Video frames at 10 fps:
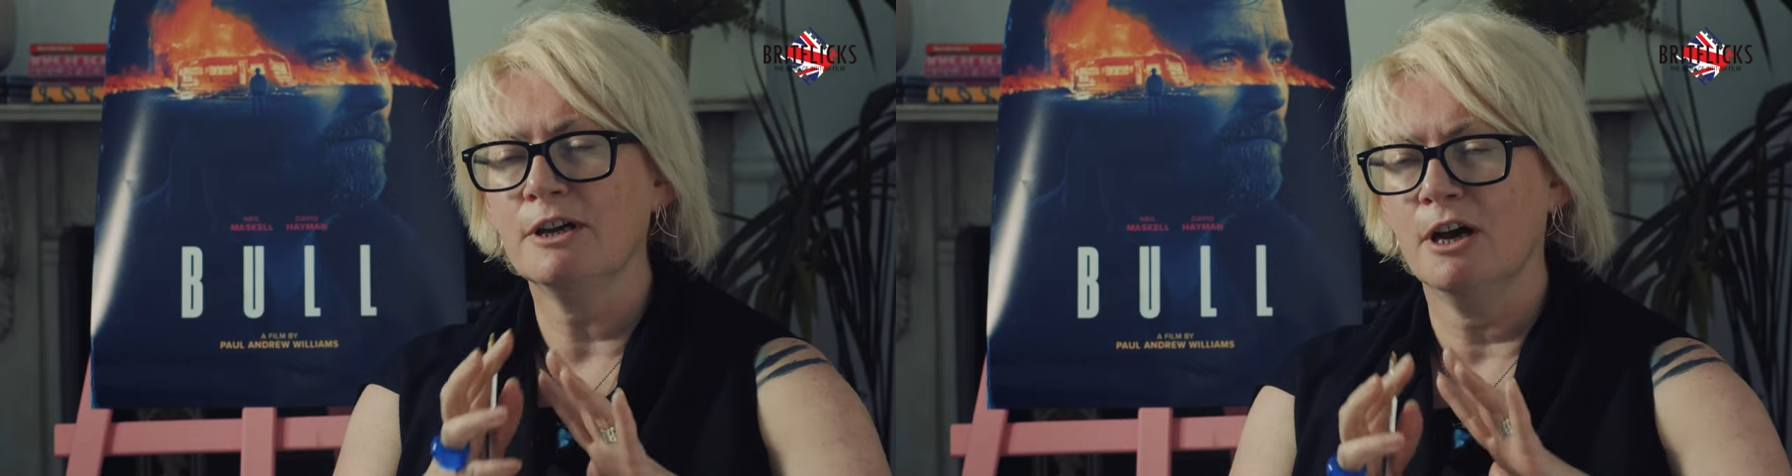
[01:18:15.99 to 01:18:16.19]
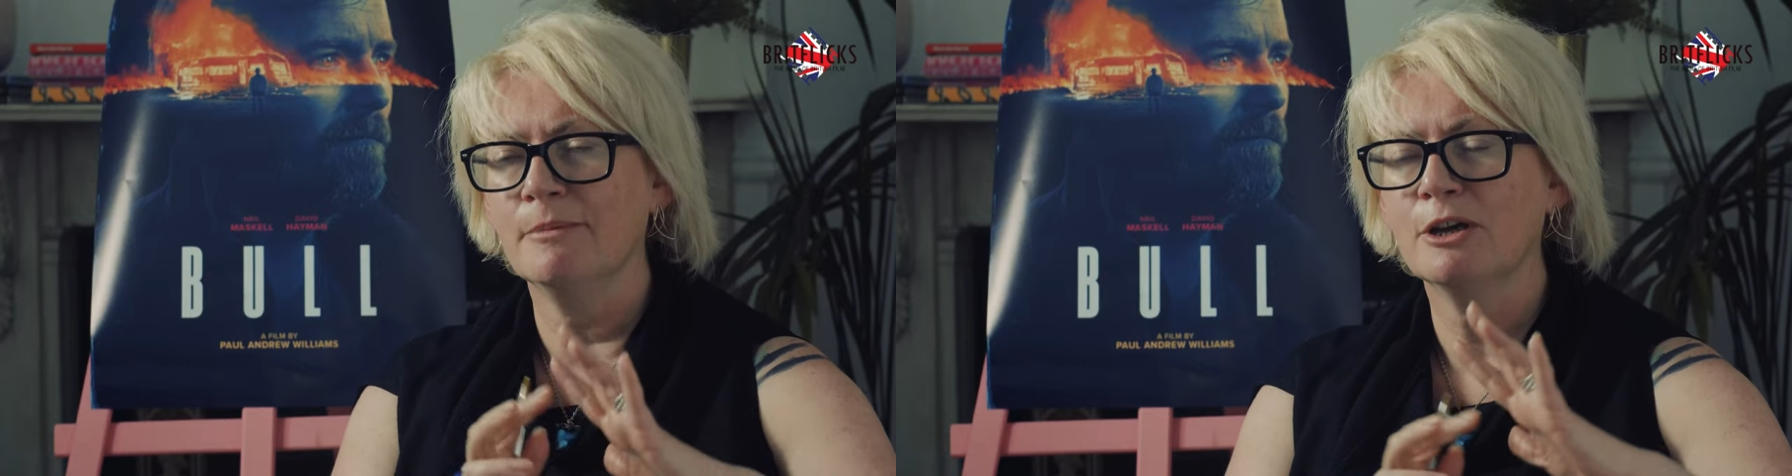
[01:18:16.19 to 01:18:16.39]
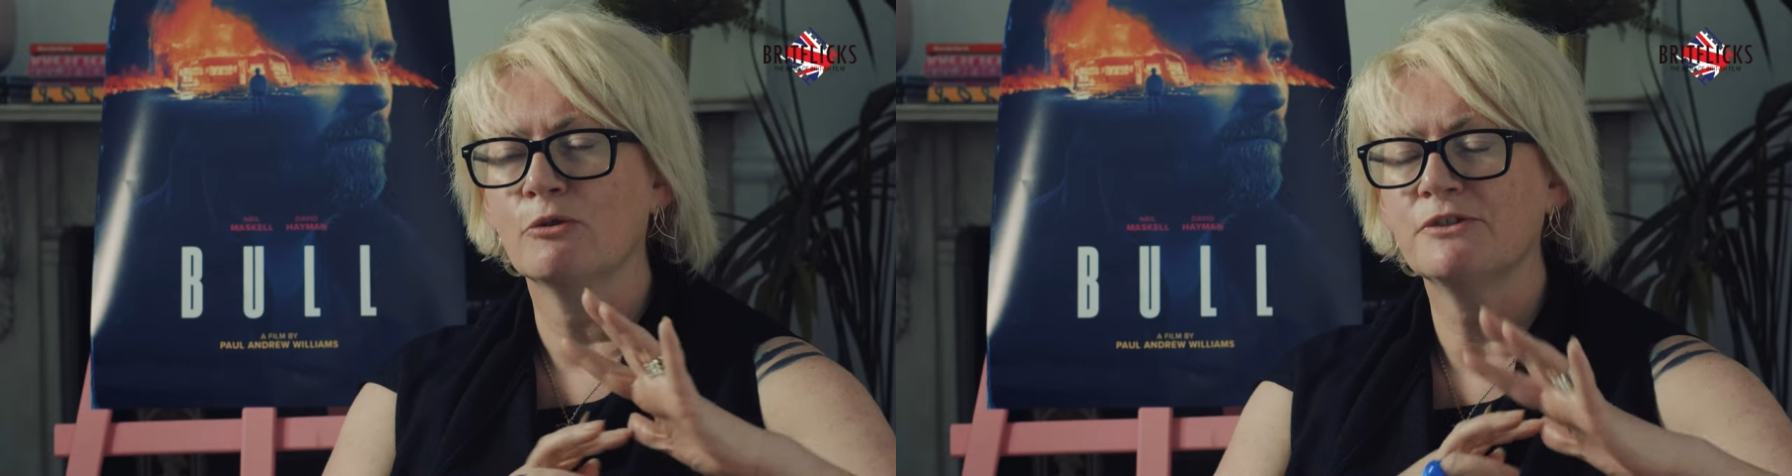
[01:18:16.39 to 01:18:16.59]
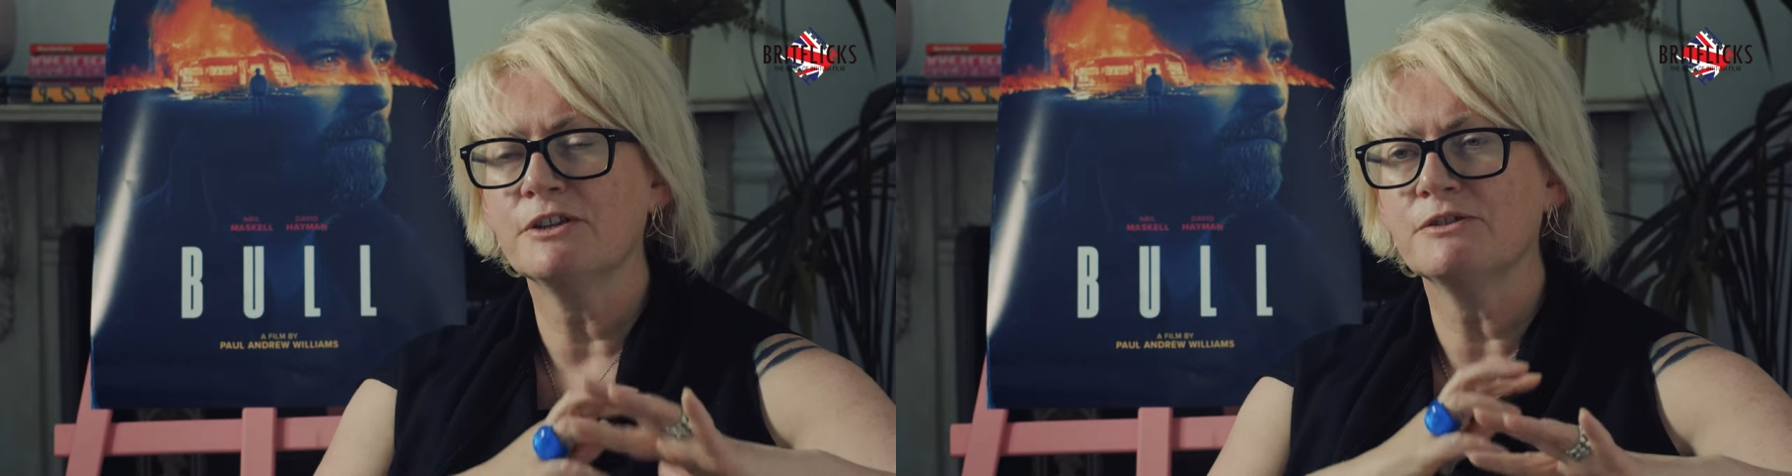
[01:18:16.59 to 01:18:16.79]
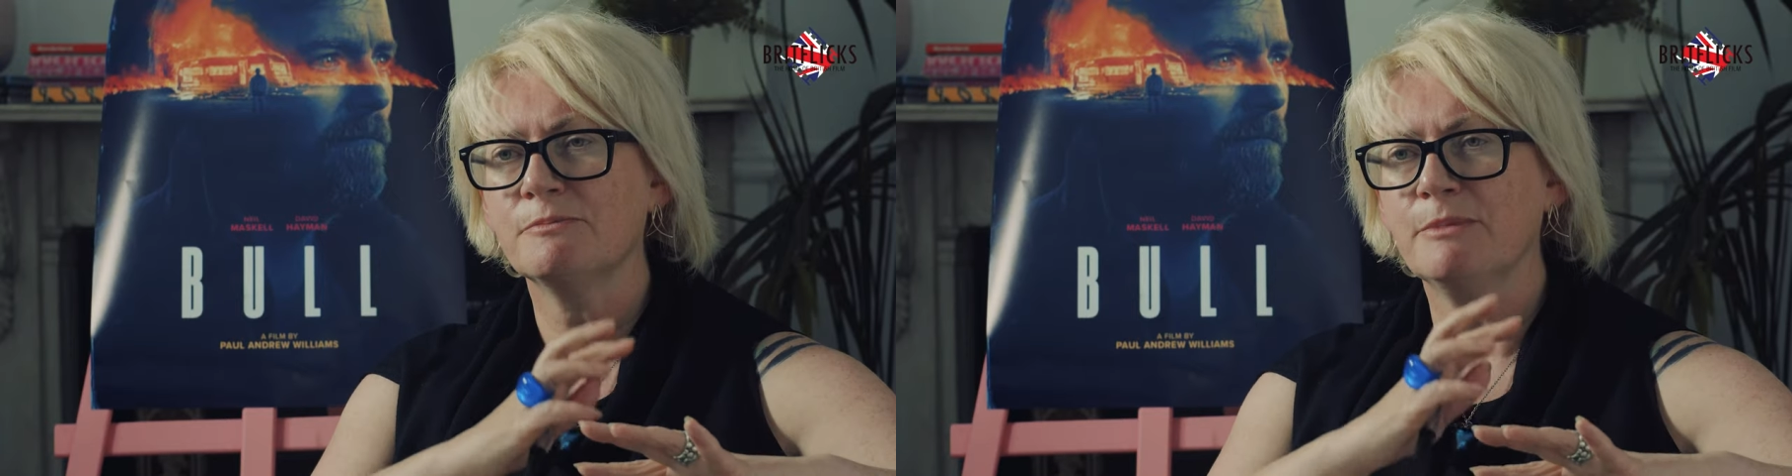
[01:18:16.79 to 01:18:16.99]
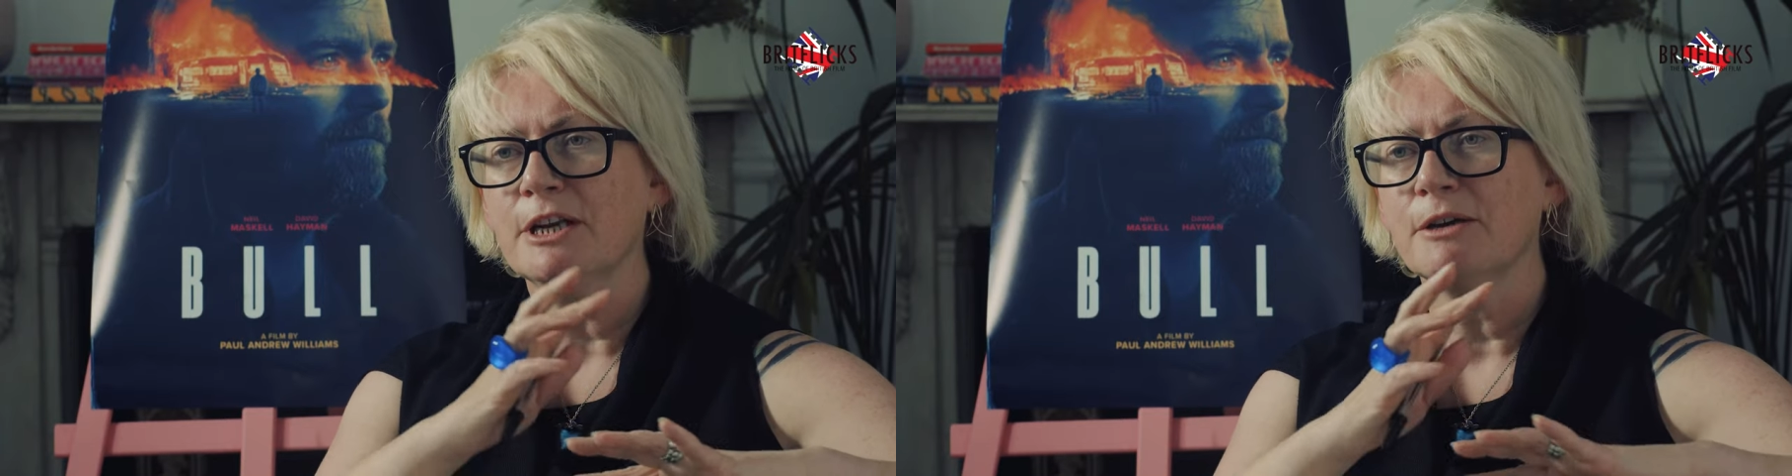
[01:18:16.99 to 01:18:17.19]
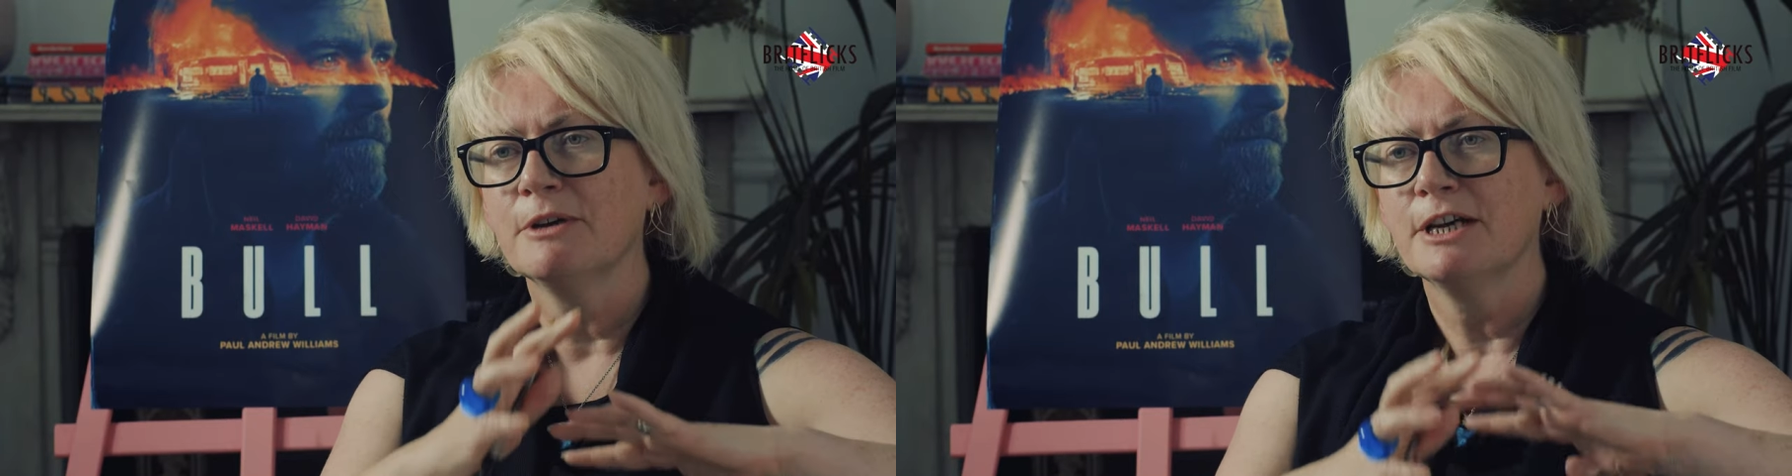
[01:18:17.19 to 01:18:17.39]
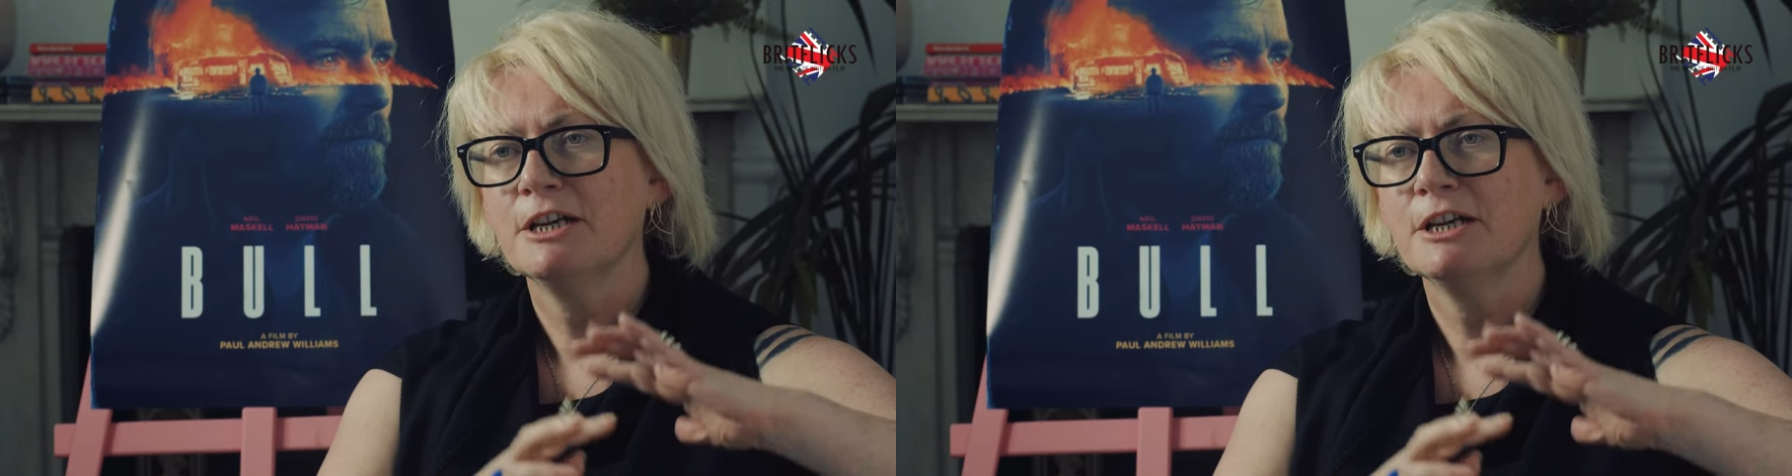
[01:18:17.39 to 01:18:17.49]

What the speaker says: coming, or there's been a